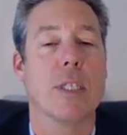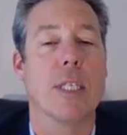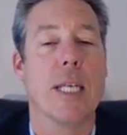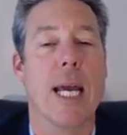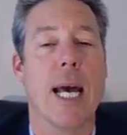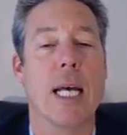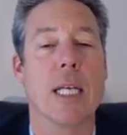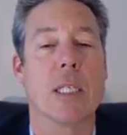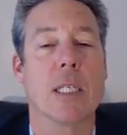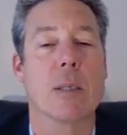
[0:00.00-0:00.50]

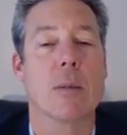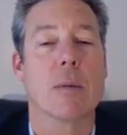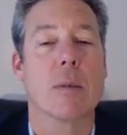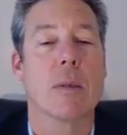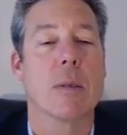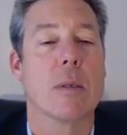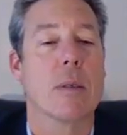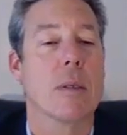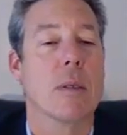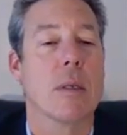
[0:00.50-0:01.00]
Answered
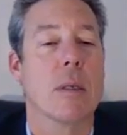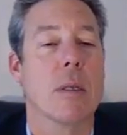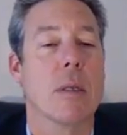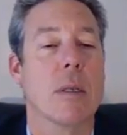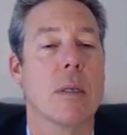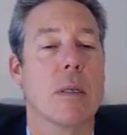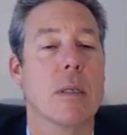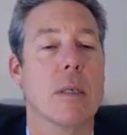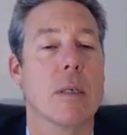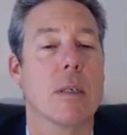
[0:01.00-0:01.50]
yes.
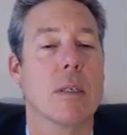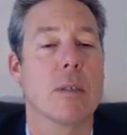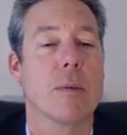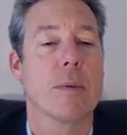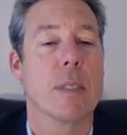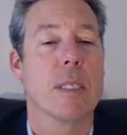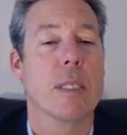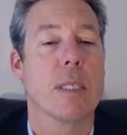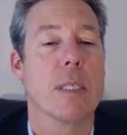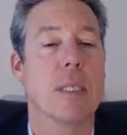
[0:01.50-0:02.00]

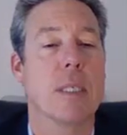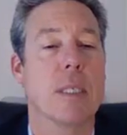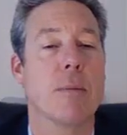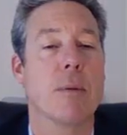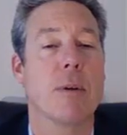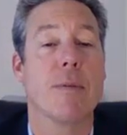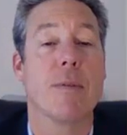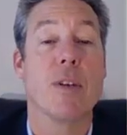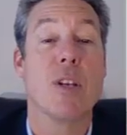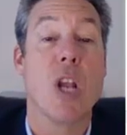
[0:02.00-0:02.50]
There's a
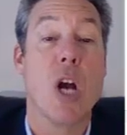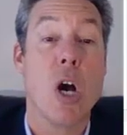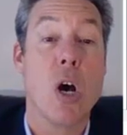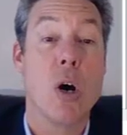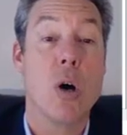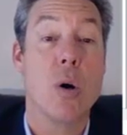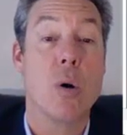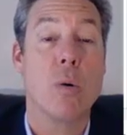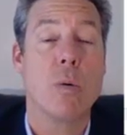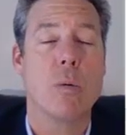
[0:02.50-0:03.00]
receipt number.
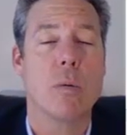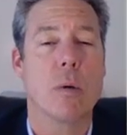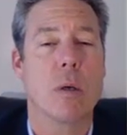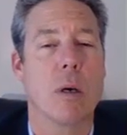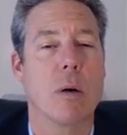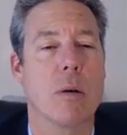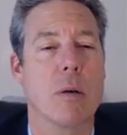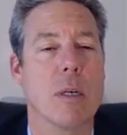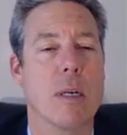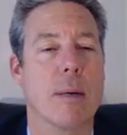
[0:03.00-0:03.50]

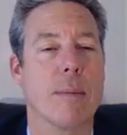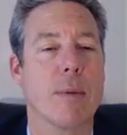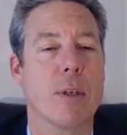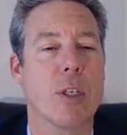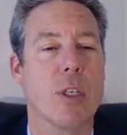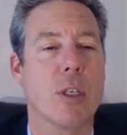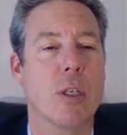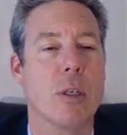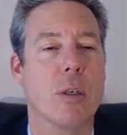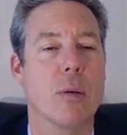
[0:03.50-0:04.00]
No. Go to
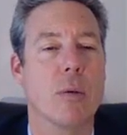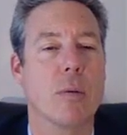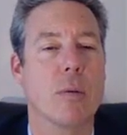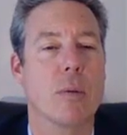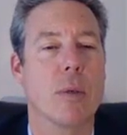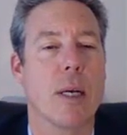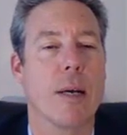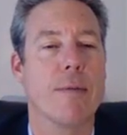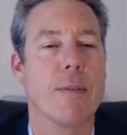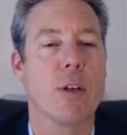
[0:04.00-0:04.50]
number
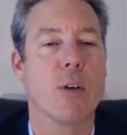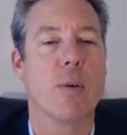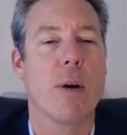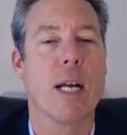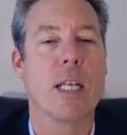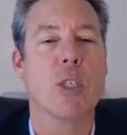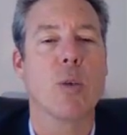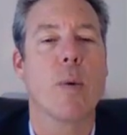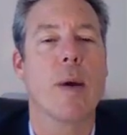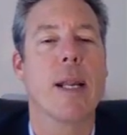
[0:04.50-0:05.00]
two.
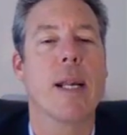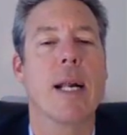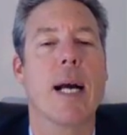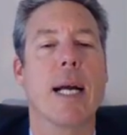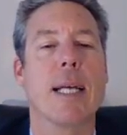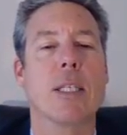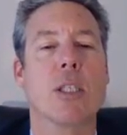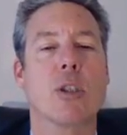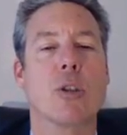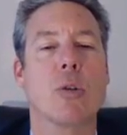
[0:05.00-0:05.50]
Have you
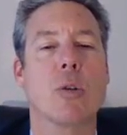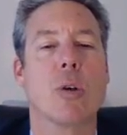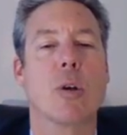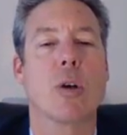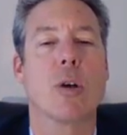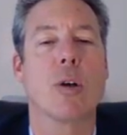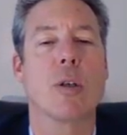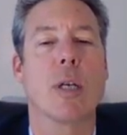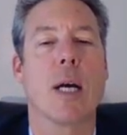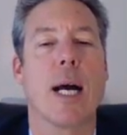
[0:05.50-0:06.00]
graduated high
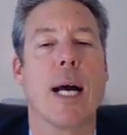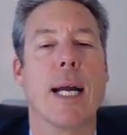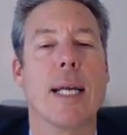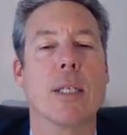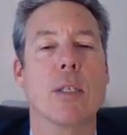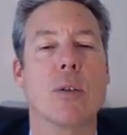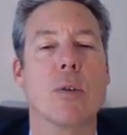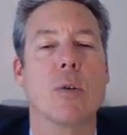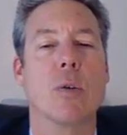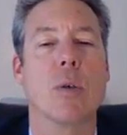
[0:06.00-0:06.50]
school or earned
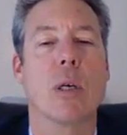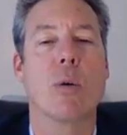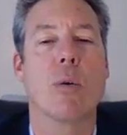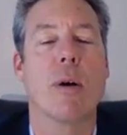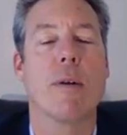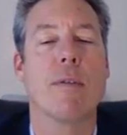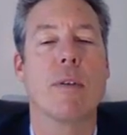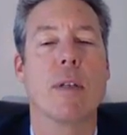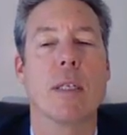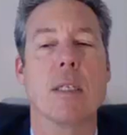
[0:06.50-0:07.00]
a high
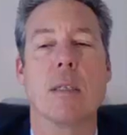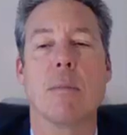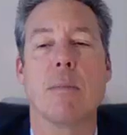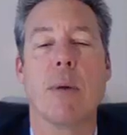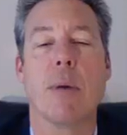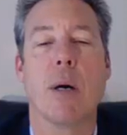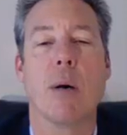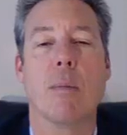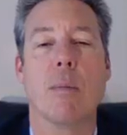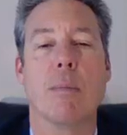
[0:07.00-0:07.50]
school
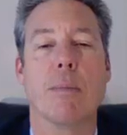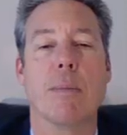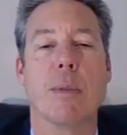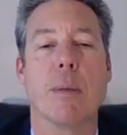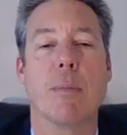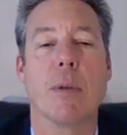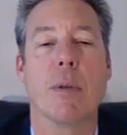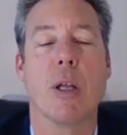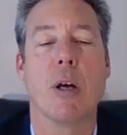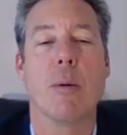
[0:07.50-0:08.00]
equivalent
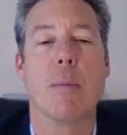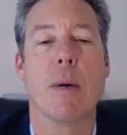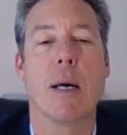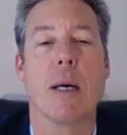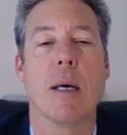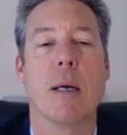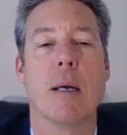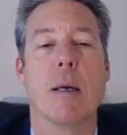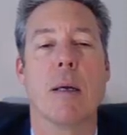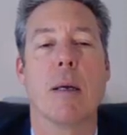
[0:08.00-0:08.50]

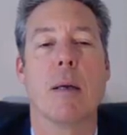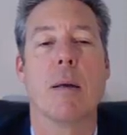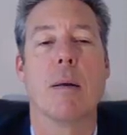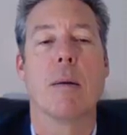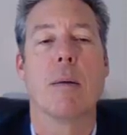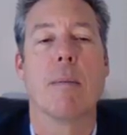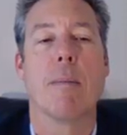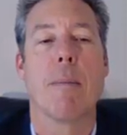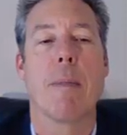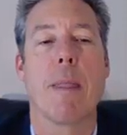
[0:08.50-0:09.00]
diploma? All
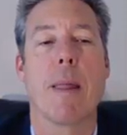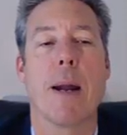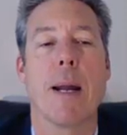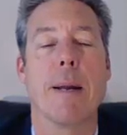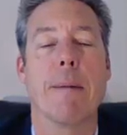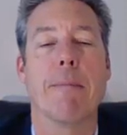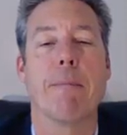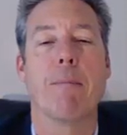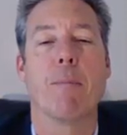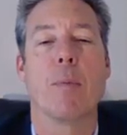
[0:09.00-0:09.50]

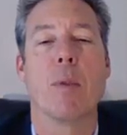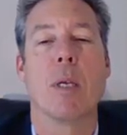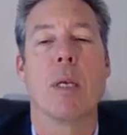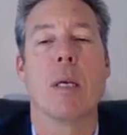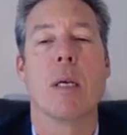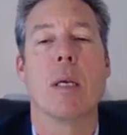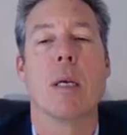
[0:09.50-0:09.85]
right.